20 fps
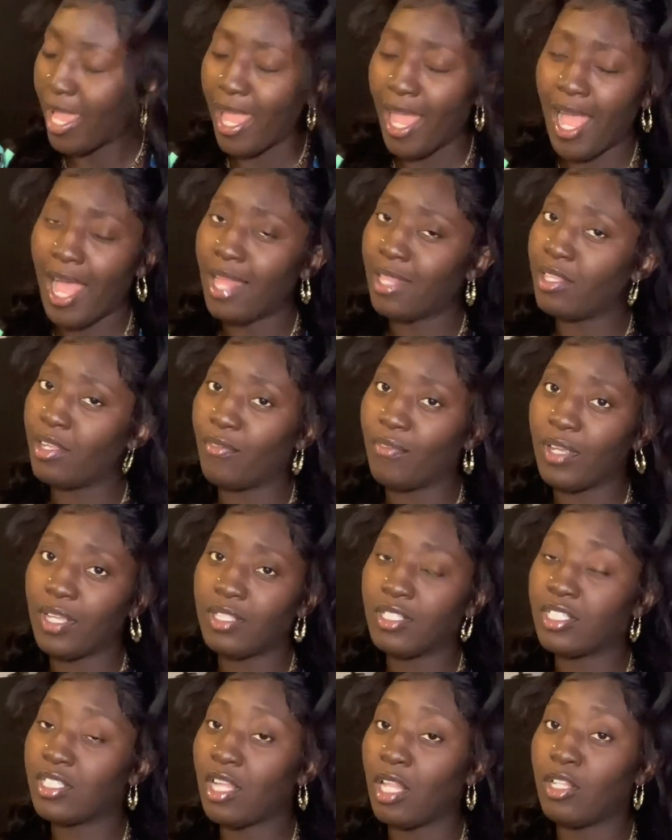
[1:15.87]
I love it.
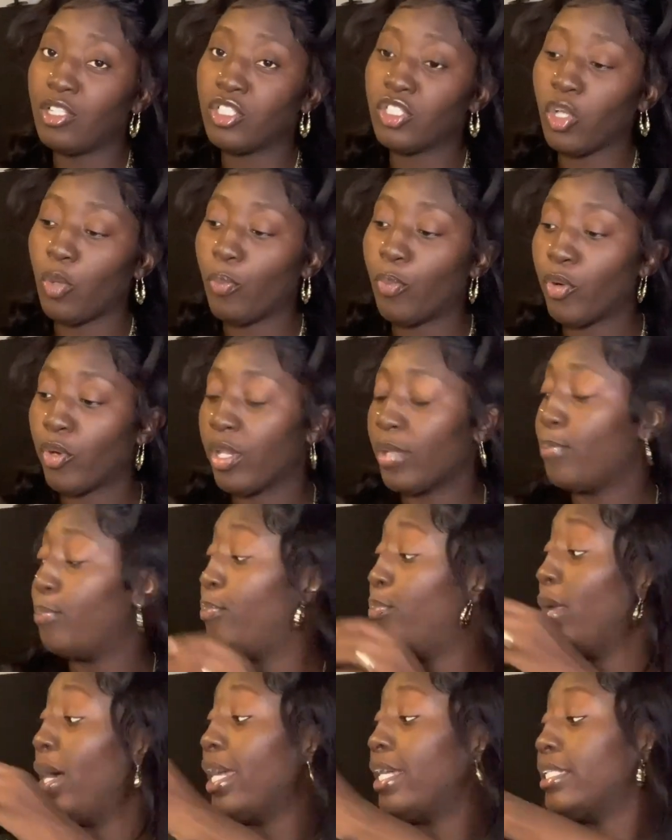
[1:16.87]
this color is so pretty.
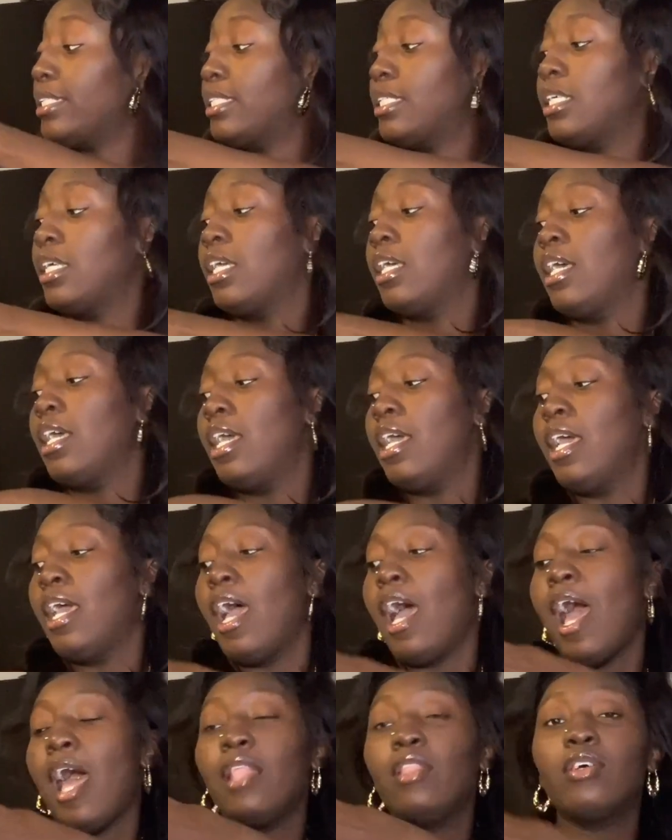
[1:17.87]
But
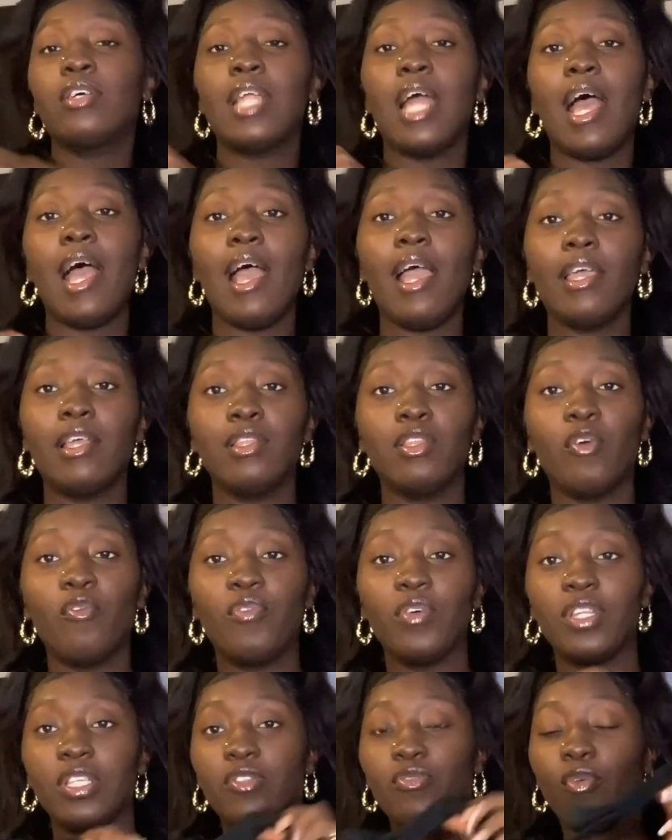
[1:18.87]
I look high and low
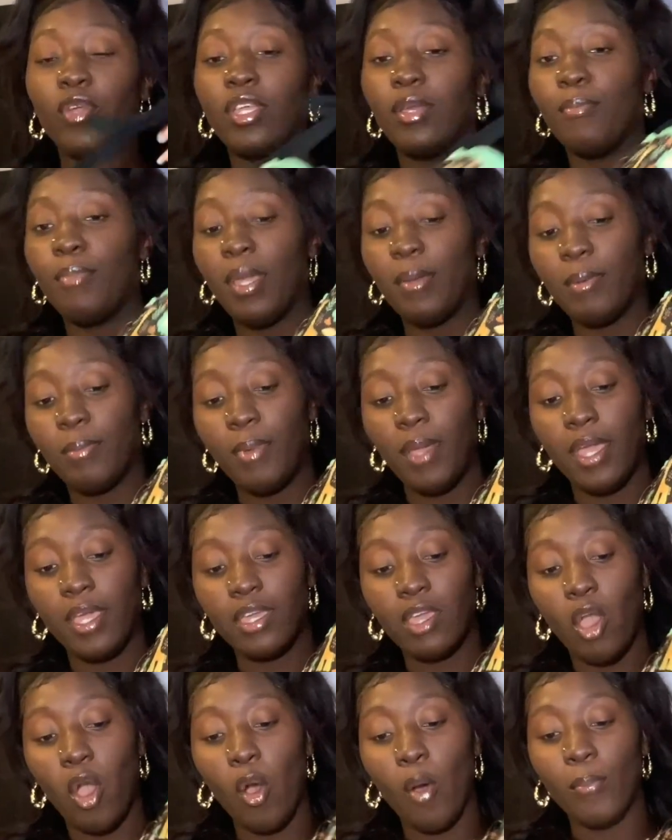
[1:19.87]
for this freaking baby bag,
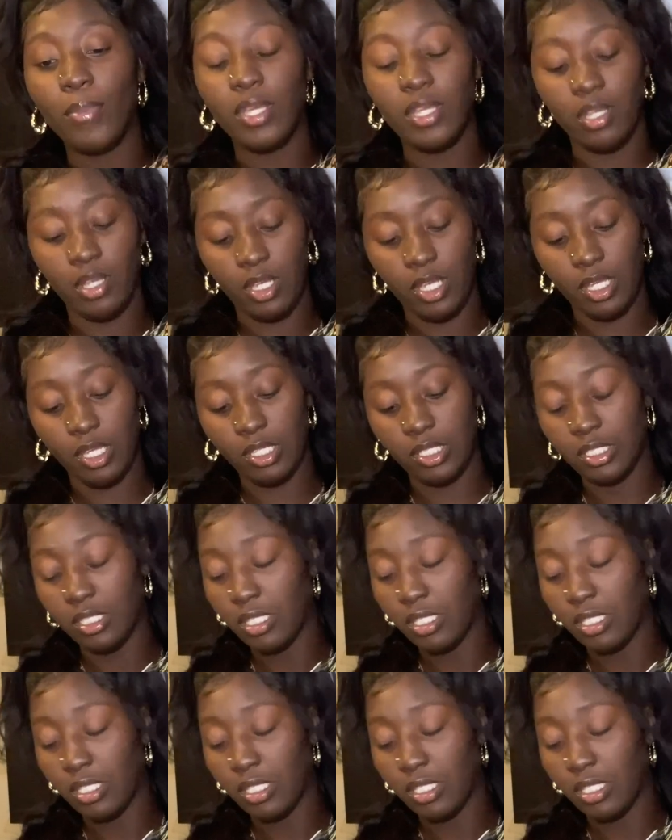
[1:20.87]
y'all, because